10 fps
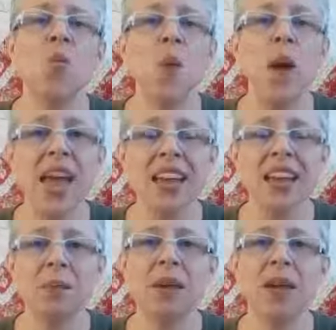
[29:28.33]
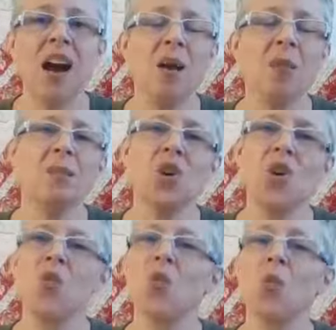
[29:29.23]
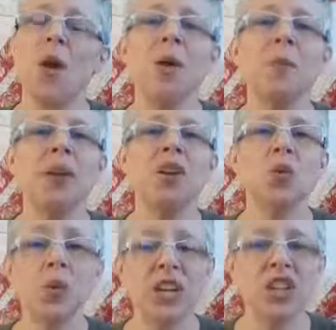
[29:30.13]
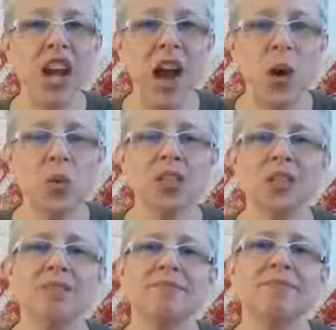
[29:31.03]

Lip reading: When it becomes overwhelming, reach out.